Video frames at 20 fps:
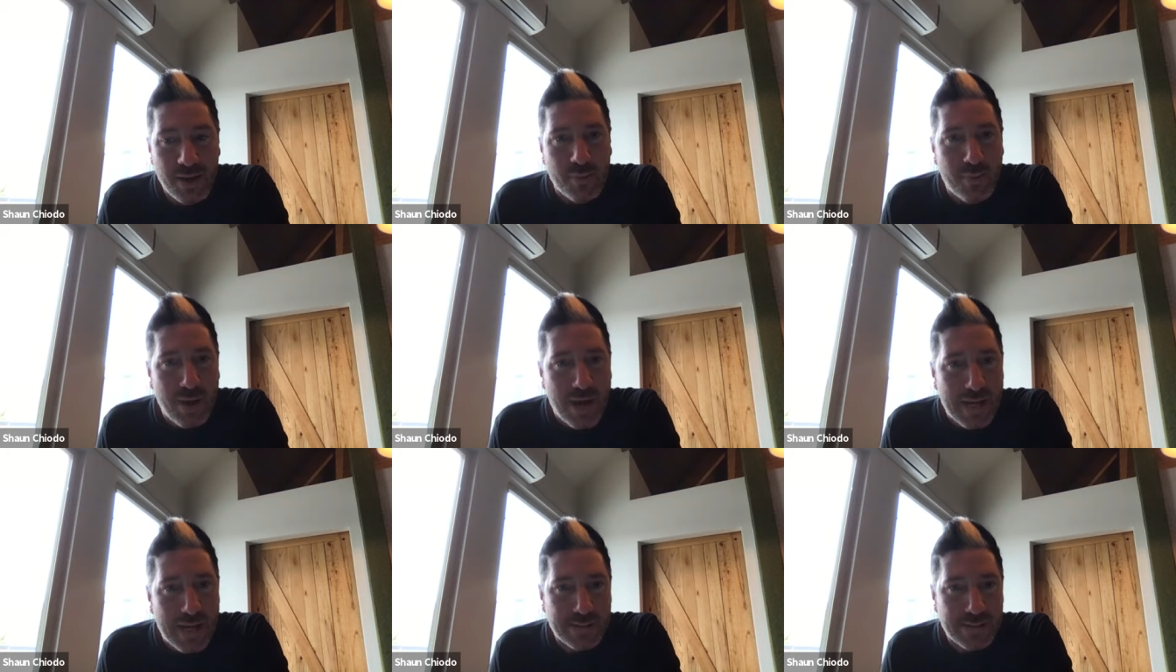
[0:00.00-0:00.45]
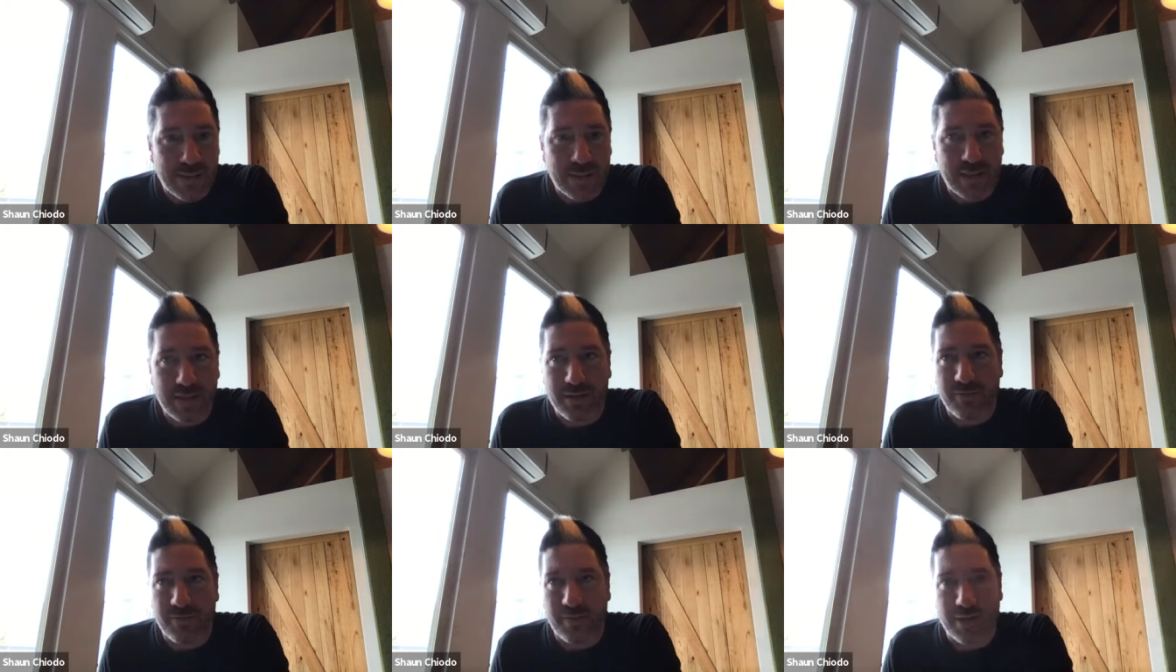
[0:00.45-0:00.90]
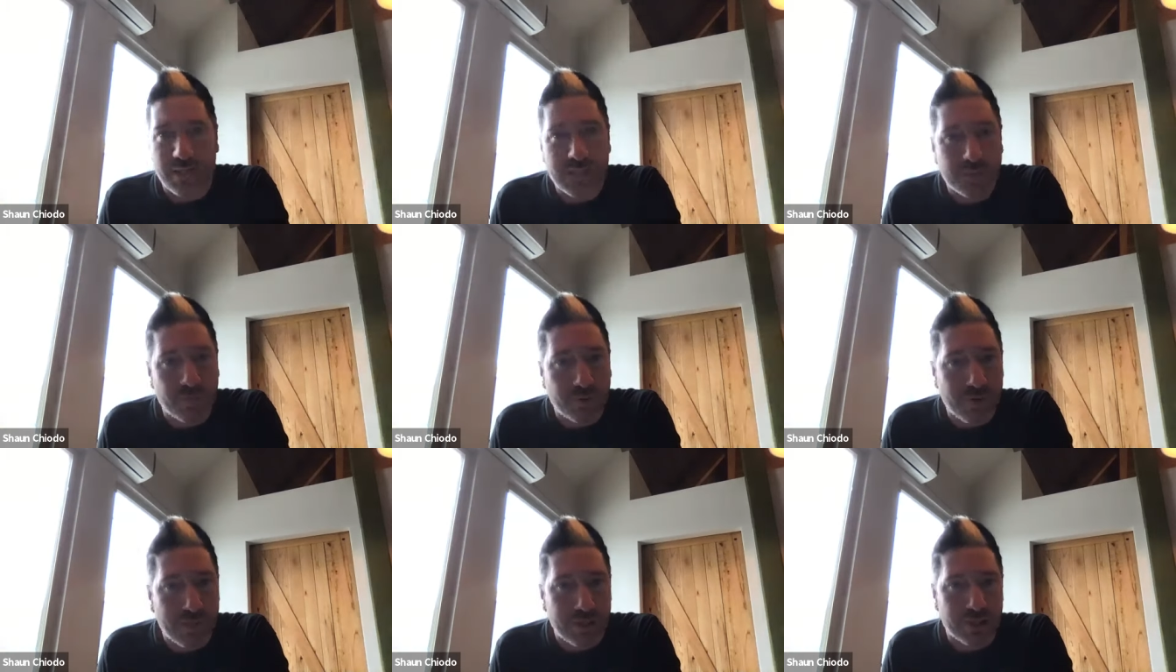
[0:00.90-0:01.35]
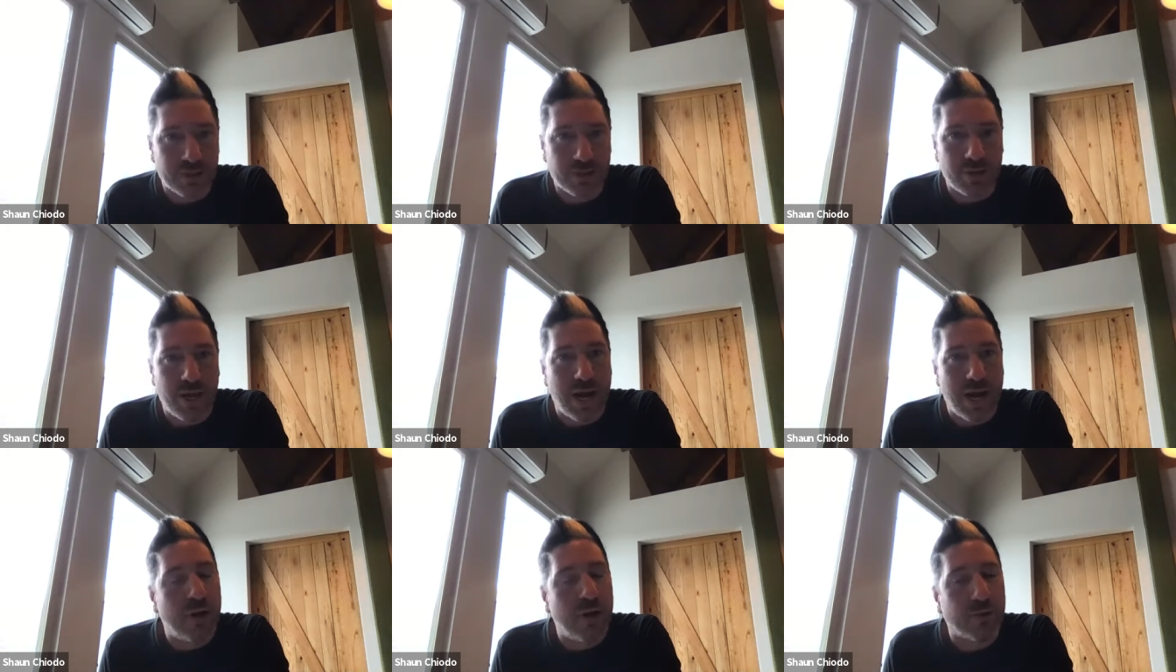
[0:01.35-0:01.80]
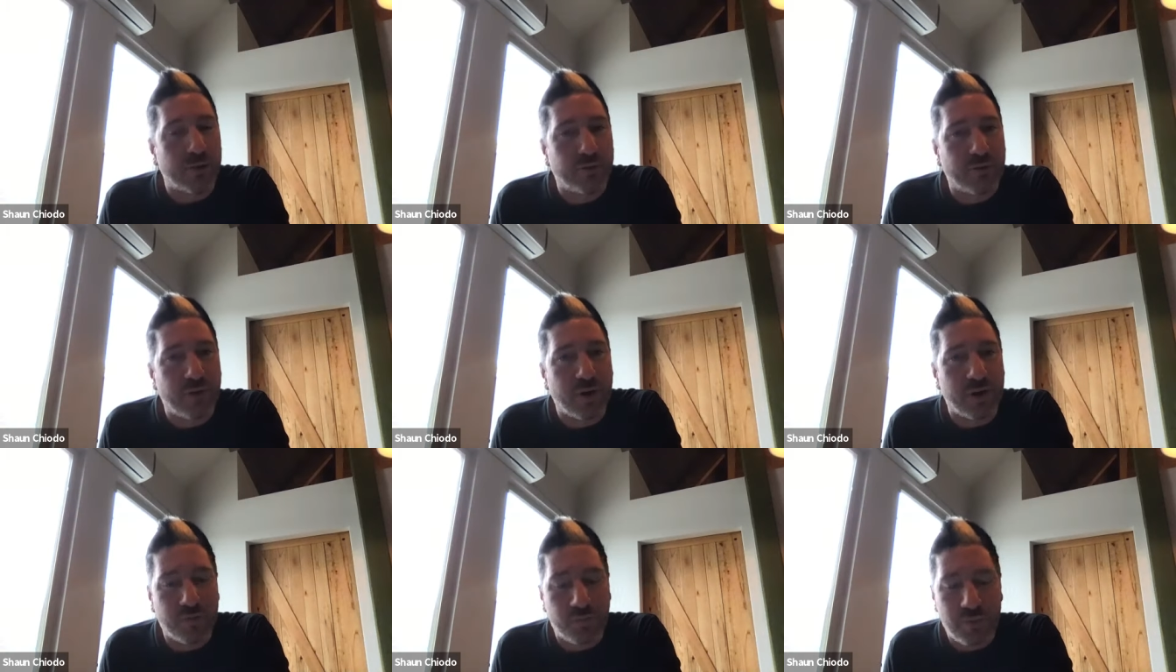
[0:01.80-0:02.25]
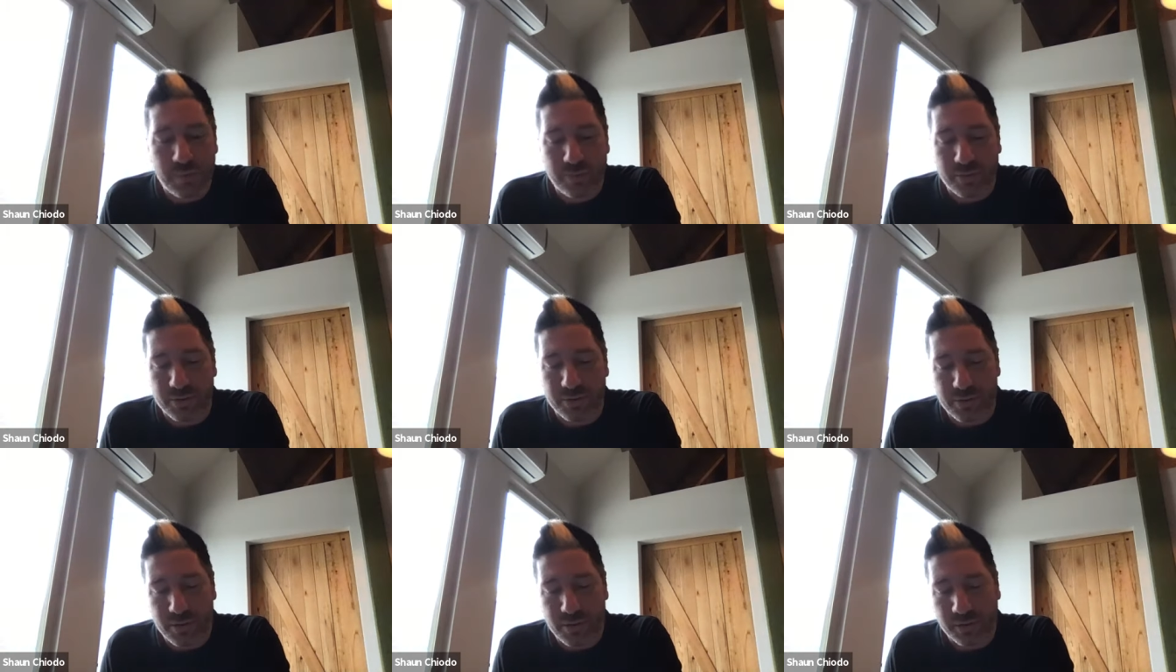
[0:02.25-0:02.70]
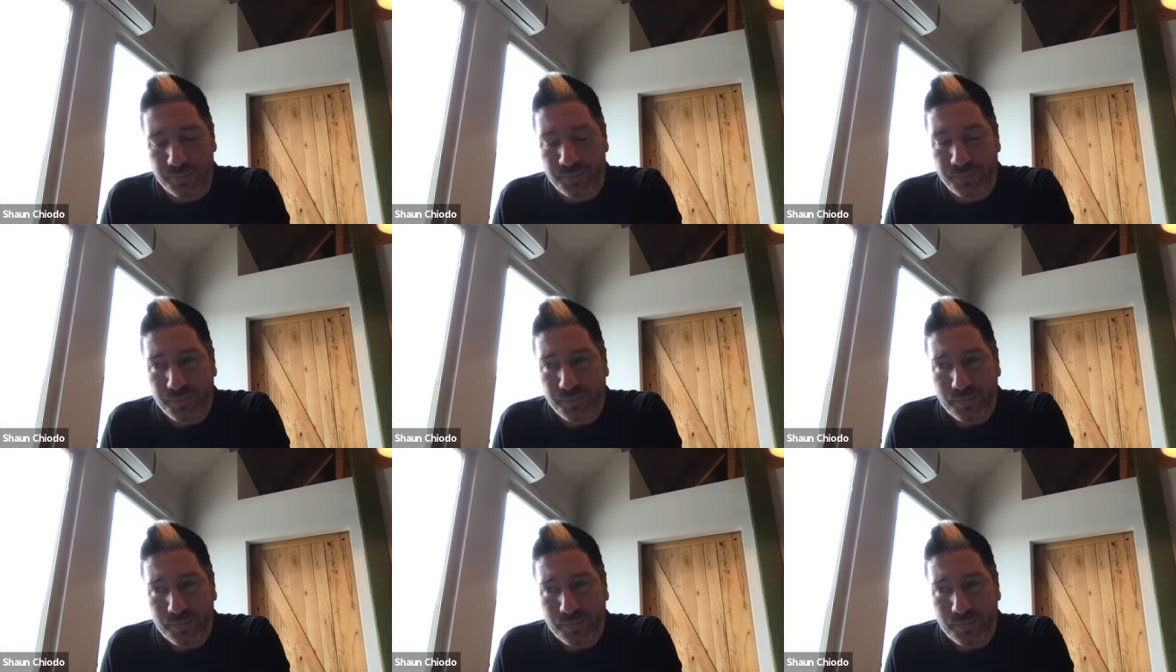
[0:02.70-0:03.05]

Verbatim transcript: positive, inspirational, out in front of people. So